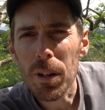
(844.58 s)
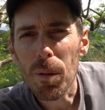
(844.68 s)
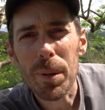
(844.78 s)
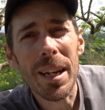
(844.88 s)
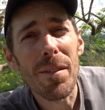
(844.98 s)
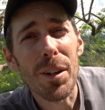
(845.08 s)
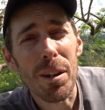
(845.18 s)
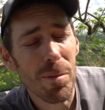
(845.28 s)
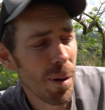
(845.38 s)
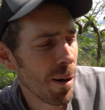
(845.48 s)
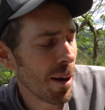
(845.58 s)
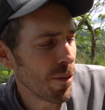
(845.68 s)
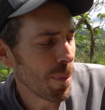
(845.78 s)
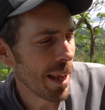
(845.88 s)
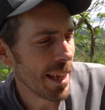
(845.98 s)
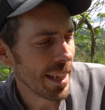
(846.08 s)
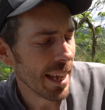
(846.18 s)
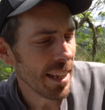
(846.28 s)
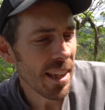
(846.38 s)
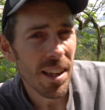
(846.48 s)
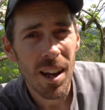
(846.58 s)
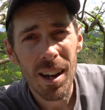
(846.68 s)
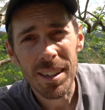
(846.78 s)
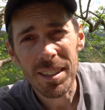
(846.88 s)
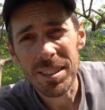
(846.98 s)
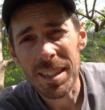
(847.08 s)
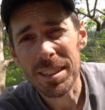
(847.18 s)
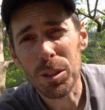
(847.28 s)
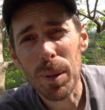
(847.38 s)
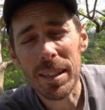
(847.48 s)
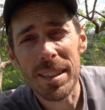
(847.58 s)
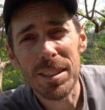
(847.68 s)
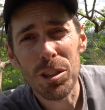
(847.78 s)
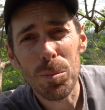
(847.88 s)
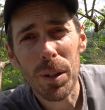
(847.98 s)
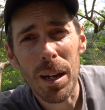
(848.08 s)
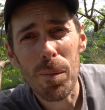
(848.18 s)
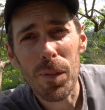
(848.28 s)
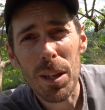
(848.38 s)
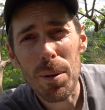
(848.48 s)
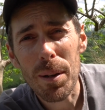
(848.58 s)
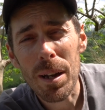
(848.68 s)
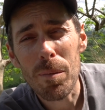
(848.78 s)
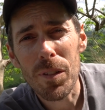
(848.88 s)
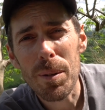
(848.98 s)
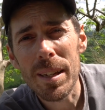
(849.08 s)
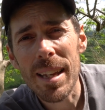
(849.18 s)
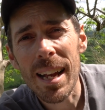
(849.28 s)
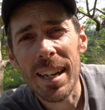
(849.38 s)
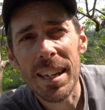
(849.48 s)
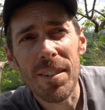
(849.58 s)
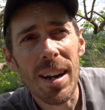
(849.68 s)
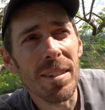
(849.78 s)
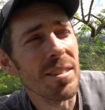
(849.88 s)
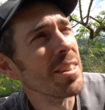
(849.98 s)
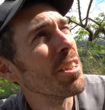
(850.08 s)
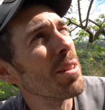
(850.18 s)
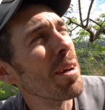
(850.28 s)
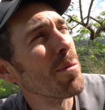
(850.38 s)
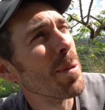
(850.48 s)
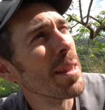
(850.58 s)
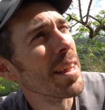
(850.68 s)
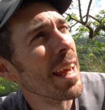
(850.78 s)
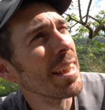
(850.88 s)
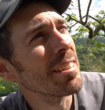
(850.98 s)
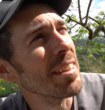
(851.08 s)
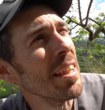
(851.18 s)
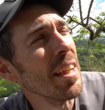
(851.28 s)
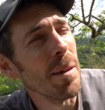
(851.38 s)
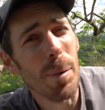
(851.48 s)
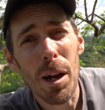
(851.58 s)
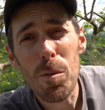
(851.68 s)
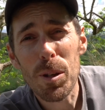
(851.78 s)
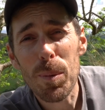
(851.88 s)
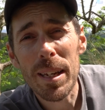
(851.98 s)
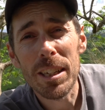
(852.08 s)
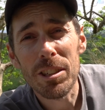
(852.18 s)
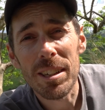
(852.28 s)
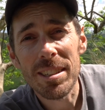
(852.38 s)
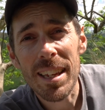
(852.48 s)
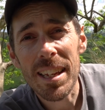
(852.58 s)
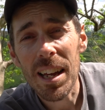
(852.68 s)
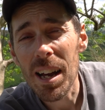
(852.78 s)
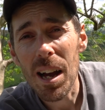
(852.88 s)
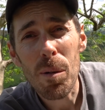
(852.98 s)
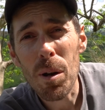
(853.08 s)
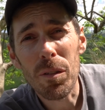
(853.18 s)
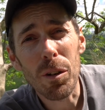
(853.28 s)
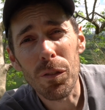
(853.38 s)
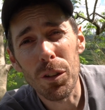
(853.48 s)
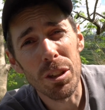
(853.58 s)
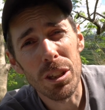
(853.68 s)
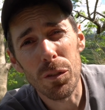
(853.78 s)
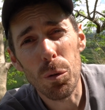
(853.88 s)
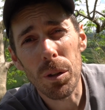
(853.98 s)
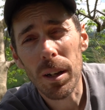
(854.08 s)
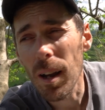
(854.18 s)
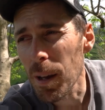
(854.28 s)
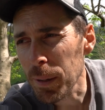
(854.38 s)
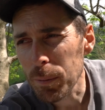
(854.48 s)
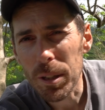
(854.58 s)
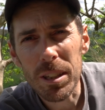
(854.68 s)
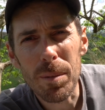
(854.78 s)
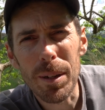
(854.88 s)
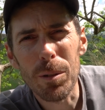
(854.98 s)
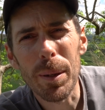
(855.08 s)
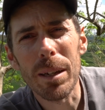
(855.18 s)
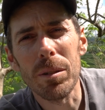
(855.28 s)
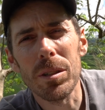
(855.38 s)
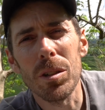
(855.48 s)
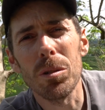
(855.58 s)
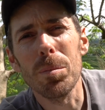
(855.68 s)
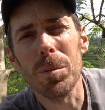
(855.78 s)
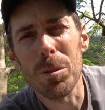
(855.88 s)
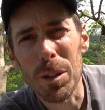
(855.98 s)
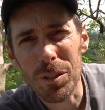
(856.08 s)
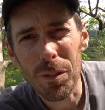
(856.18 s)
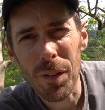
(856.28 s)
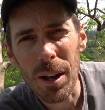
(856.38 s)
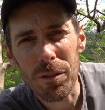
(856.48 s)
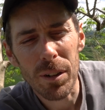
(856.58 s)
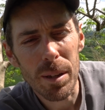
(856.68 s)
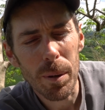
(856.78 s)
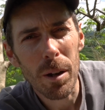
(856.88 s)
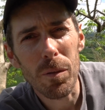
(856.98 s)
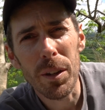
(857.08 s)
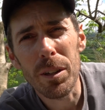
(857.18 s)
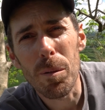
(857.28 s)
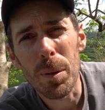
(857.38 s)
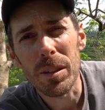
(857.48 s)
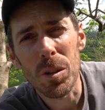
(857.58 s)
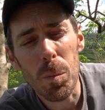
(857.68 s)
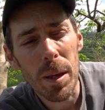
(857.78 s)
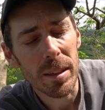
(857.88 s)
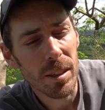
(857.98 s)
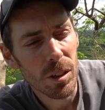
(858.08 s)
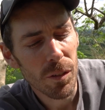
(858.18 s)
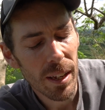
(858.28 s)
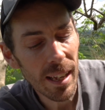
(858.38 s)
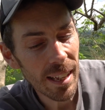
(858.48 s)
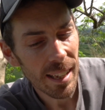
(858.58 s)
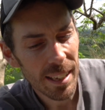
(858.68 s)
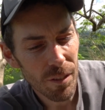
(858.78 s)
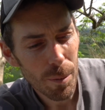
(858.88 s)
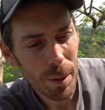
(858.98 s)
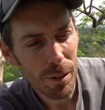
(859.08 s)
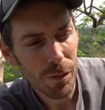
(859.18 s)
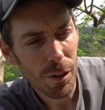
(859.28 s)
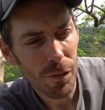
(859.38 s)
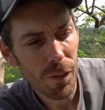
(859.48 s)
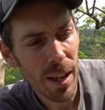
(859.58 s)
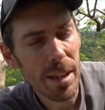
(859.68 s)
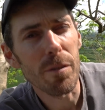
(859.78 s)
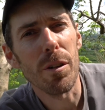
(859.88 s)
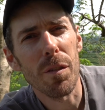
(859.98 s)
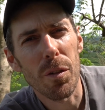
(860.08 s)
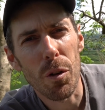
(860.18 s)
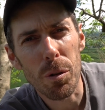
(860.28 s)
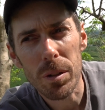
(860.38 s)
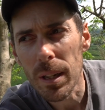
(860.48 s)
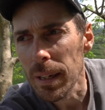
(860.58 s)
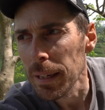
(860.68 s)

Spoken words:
not, but you never know. I'll have a play again. Harness, as expected, super comfy when dangling around. Knew that would be the case, but I hope it's been interesting. I won't have got footage of all the climbing, especially the middle bit. It was too much of a faff really, but hopefully you got bits and pieces of it, give you a bit of a flavour of the route.